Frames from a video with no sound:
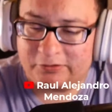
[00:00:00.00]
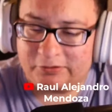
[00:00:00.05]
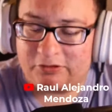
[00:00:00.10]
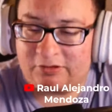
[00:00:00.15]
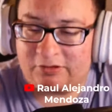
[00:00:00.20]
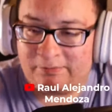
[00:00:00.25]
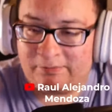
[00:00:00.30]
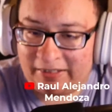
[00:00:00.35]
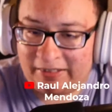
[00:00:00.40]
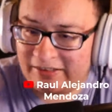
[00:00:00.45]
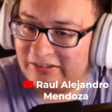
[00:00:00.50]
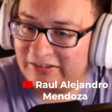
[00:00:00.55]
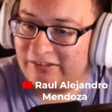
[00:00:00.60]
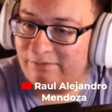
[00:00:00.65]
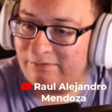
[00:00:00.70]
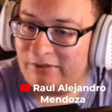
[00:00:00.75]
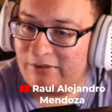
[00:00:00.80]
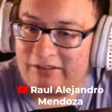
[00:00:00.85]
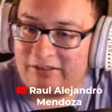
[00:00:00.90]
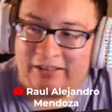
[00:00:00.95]
are
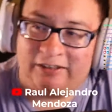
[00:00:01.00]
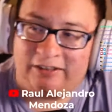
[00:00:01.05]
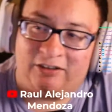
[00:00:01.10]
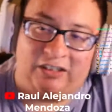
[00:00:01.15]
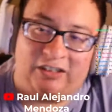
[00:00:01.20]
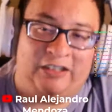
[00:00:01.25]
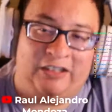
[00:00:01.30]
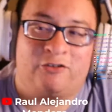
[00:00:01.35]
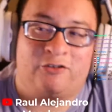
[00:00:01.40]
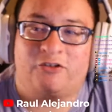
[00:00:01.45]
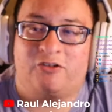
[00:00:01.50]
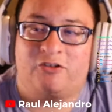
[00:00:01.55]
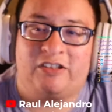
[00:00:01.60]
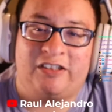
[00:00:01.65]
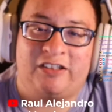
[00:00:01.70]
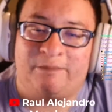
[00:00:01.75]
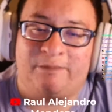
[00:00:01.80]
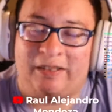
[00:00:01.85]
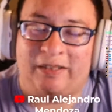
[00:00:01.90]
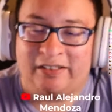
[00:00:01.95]
amazing, but I also
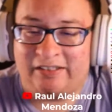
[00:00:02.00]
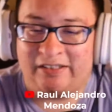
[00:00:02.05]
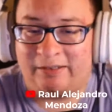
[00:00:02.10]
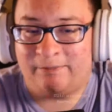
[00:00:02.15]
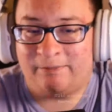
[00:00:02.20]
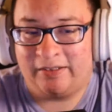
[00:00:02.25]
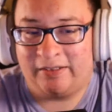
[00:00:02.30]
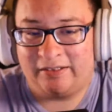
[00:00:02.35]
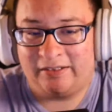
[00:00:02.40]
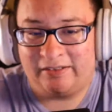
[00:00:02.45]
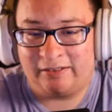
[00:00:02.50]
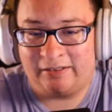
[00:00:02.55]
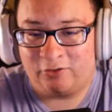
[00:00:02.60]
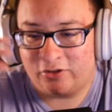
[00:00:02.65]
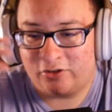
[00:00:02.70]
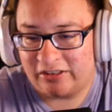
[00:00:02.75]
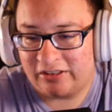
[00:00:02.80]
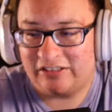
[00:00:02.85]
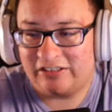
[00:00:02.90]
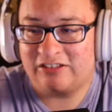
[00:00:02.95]
think back and I'm like, I
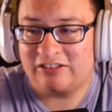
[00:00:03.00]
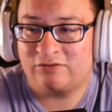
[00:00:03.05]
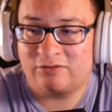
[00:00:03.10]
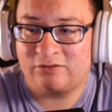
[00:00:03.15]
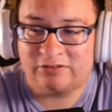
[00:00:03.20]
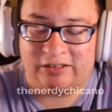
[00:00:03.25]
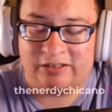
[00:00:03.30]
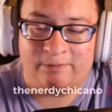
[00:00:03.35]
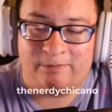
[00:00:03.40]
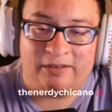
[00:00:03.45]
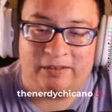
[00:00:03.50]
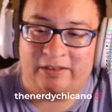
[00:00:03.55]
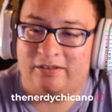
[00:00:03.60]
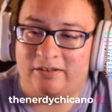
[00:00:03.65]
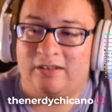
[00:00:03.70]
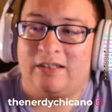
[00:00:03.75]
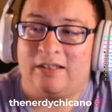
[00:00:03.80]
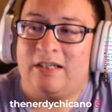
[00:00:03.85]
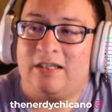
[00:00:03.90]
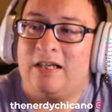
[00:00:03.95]
look at these films and I'm like,
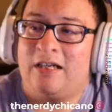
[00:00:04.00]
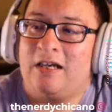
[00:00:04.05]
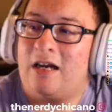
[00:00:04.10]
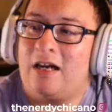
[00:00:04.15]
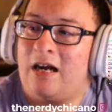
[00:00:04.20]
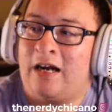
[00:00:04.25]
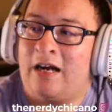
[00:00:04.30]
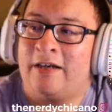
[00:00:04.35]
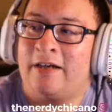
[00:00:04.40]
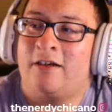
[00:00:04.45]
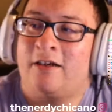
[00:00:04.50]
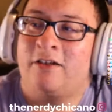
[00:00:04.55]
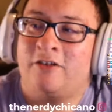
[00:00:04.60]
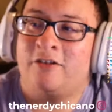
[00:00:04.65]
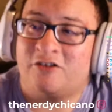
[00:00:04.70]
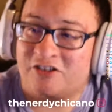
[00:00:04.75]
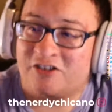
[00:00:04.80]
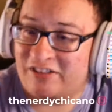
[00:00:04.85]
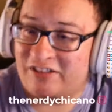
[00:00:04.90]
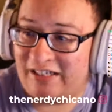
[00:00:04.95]
I
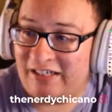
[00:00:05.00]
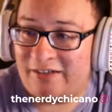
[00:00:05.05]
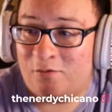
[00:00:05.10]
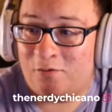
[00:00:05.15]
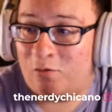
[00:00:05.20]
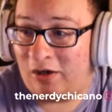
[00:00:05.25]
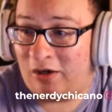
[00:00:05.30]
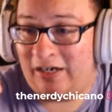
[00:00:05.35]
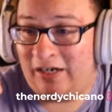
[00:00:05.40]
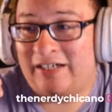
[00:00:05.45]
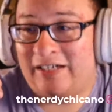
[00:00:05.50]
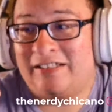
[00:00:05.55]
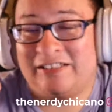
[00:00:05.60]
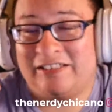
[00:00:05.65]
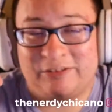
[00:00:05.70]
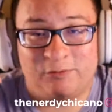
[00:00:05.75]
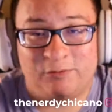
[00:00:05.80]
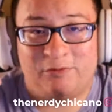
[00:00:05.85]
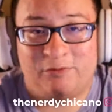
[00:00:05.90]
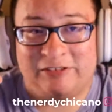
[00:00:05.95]
understand why
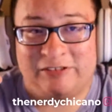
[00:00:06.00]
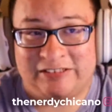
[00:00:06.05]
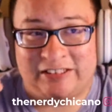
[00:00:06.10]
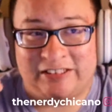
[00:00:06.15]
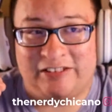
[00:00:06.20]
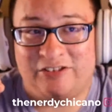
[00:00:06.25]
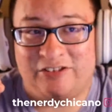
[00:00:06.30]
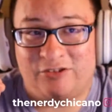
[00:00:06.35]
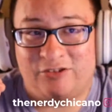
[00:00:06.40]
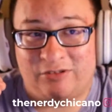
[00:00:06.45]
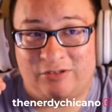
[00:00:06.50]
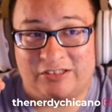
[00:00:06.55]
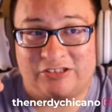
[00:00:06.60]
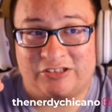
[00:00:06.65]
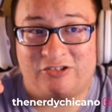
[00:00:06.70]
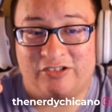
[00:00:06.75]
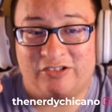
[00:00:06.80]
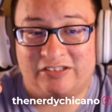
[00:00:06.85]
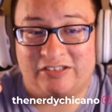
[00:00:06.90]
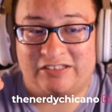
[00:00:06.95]
these movies didn't do as
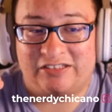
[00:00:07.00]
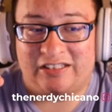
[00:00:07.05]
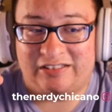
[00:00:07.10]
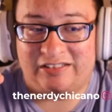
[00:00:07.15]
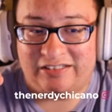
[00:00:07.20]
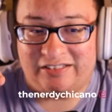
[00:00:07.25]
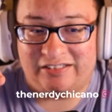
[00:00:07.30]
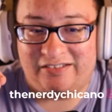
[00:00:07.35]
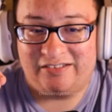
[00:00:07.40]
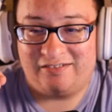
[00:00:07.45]
good as they did